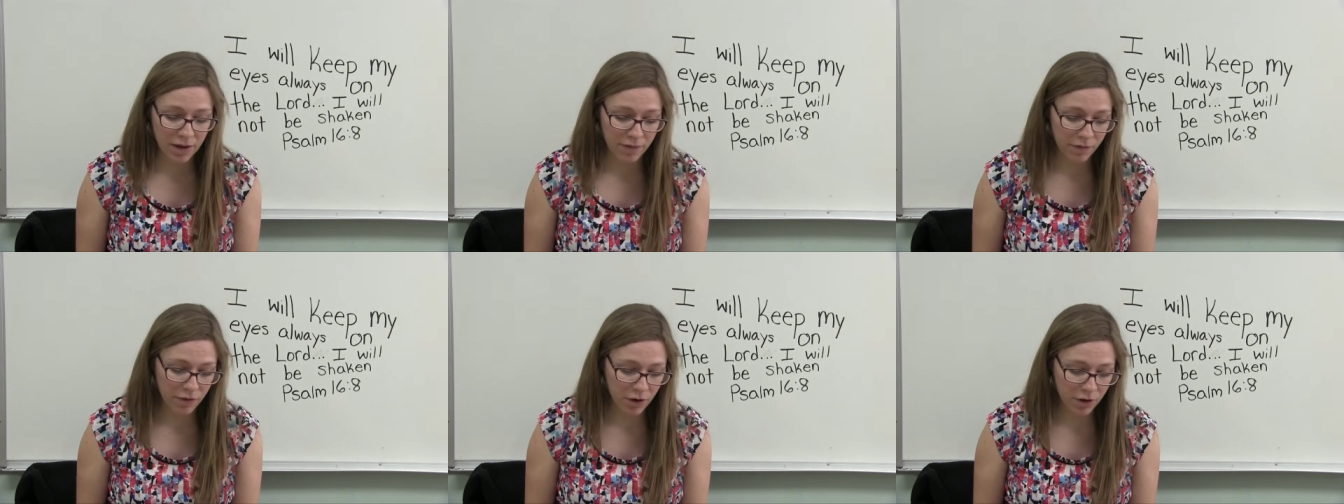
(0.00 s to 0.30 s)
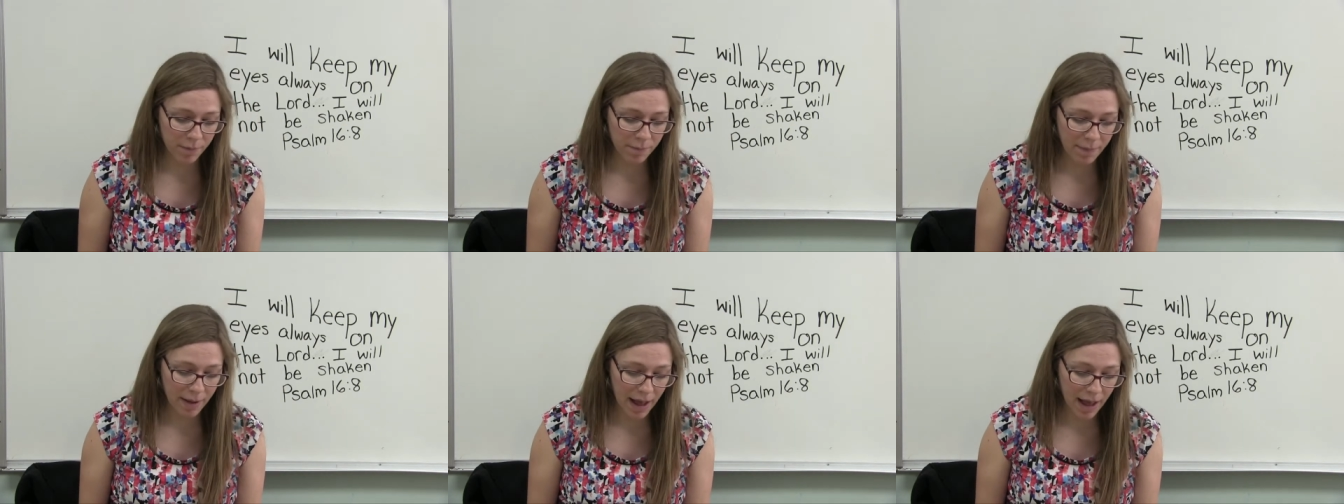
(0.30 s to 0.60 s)
of
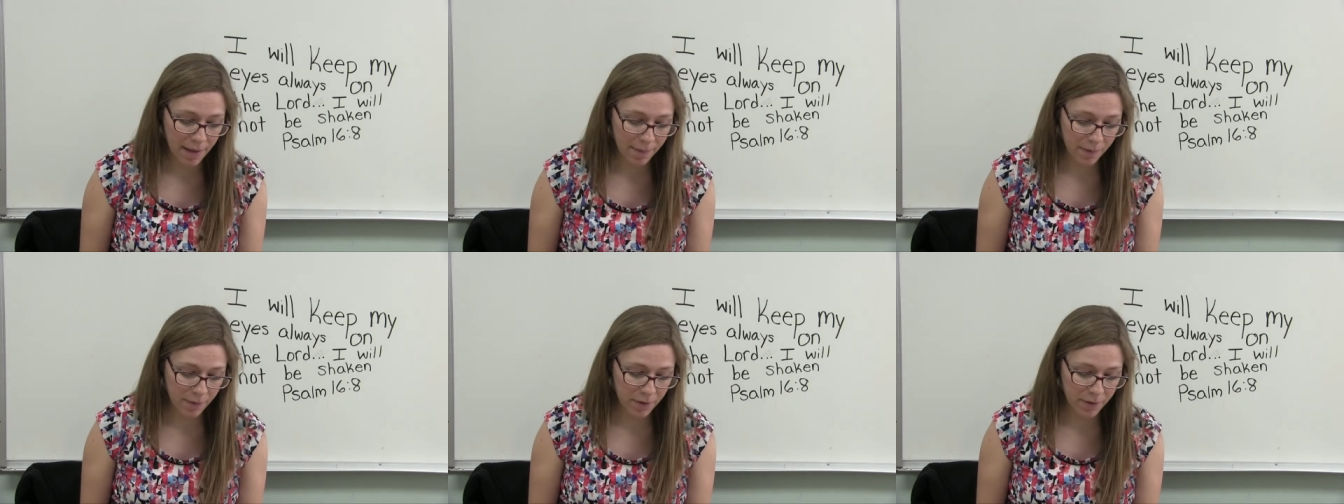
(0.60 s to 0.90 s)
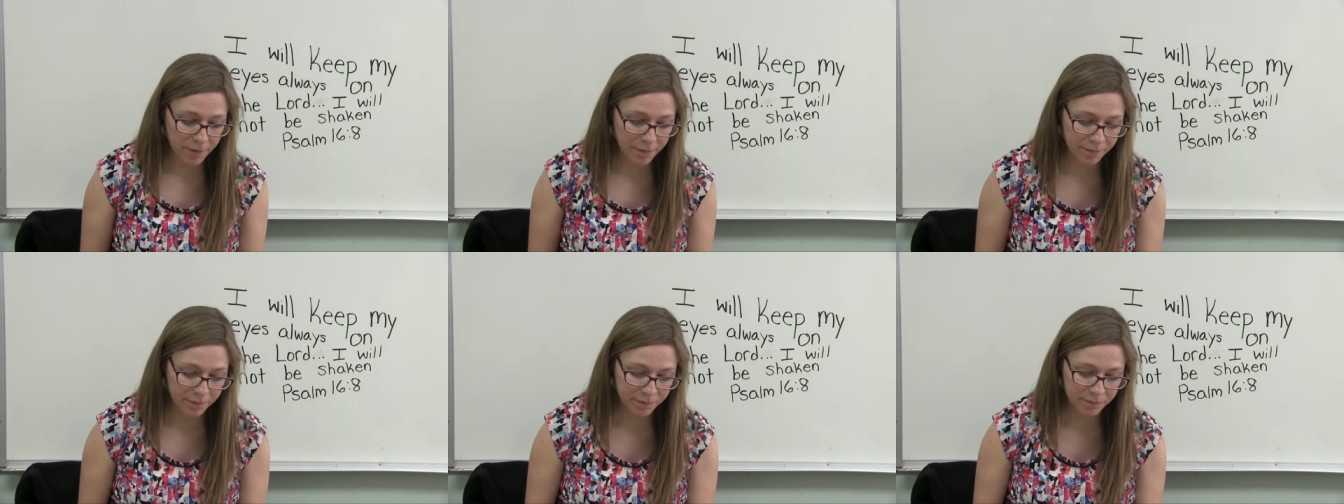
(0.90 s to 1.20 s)
your
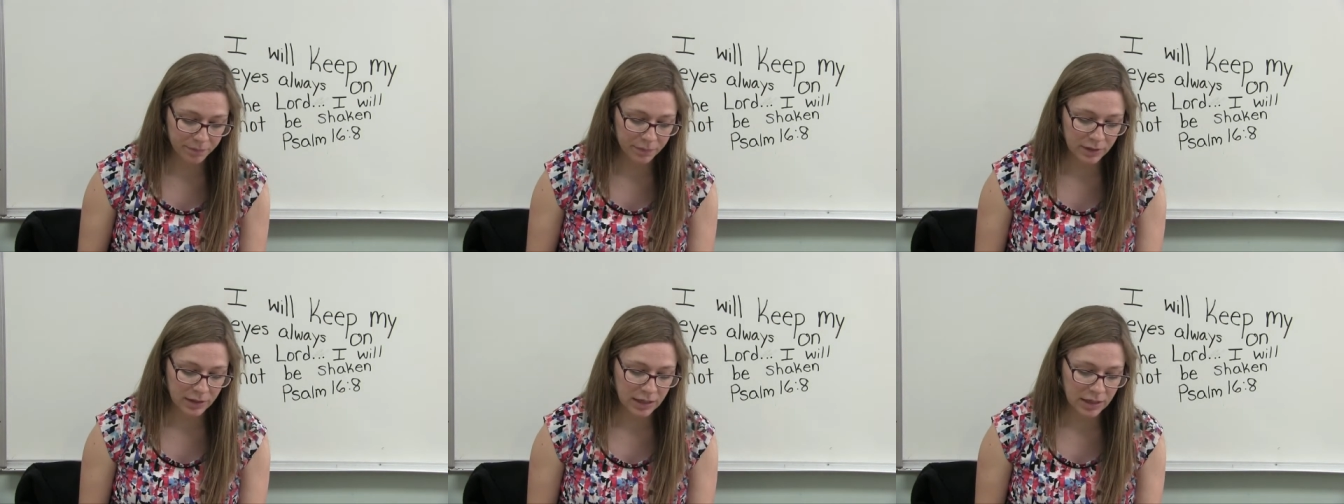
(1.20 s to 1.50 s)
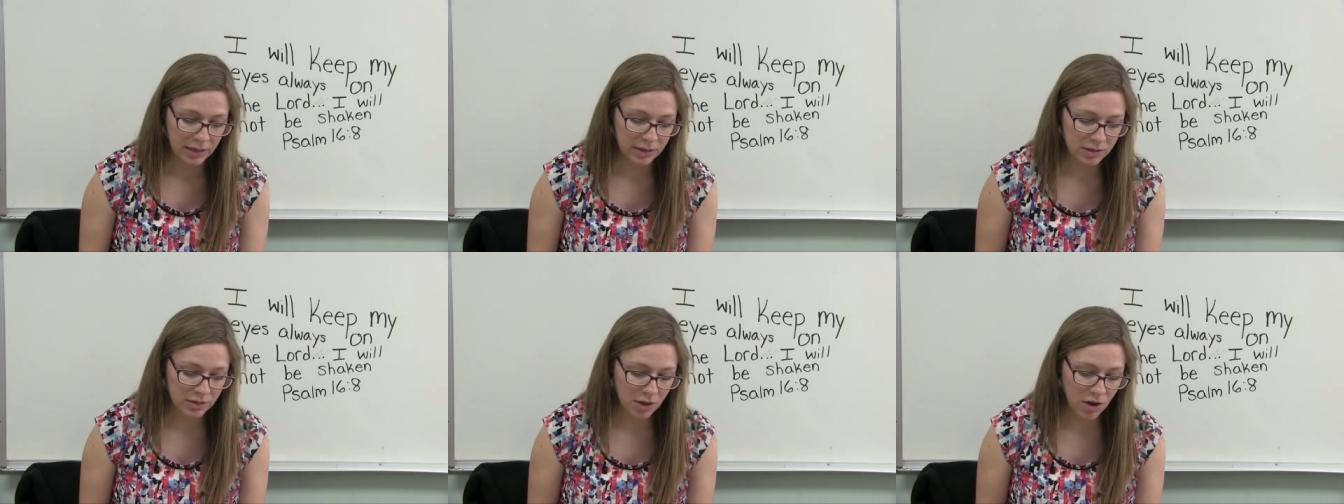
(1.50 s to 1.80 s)
Bible.
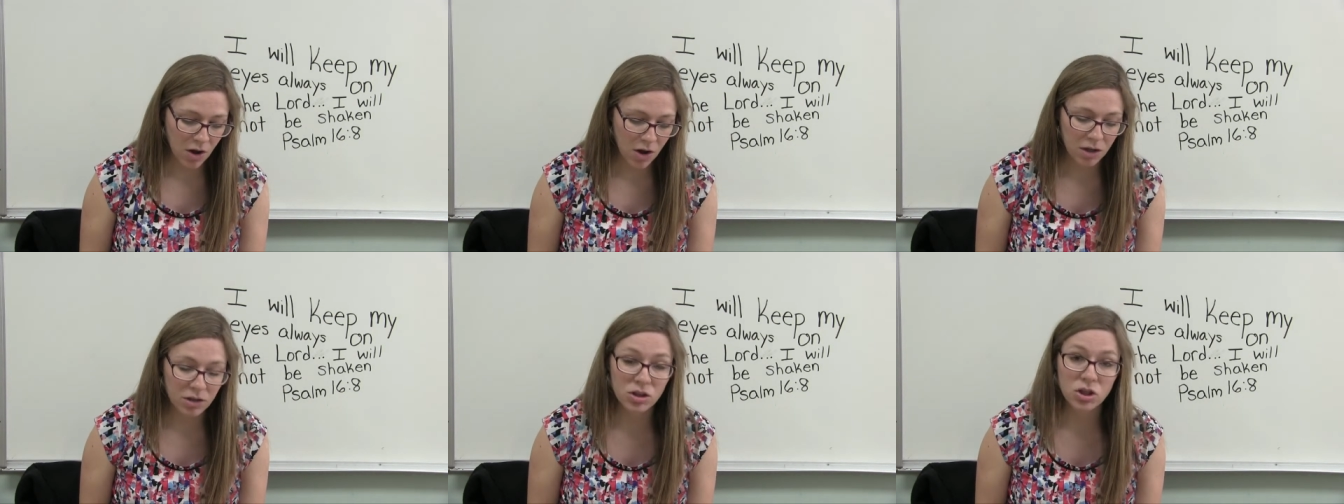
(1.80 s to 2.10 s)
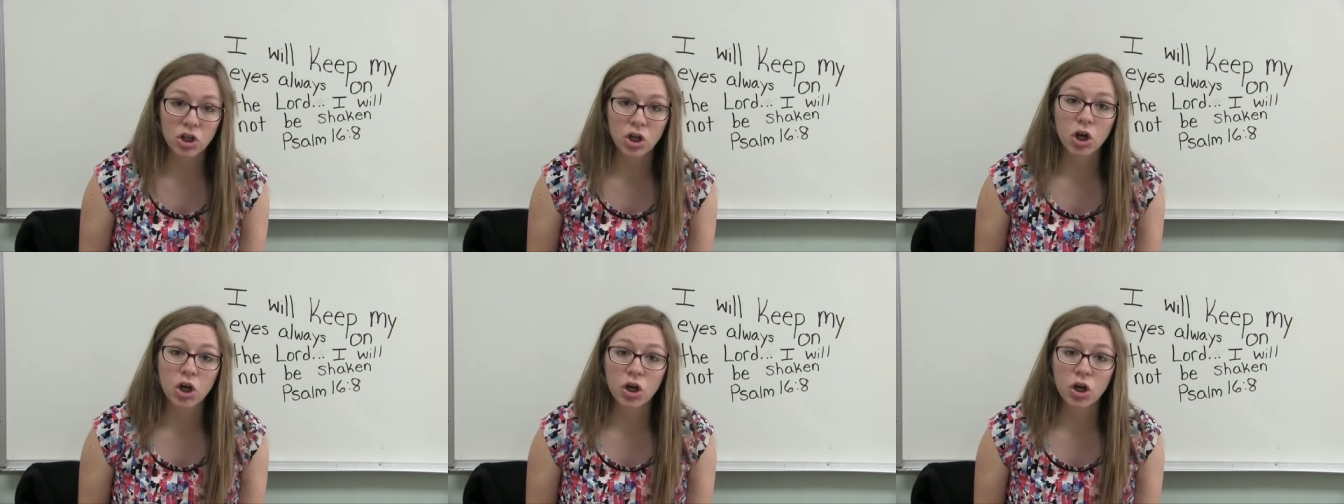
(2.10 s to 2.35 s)
It's called The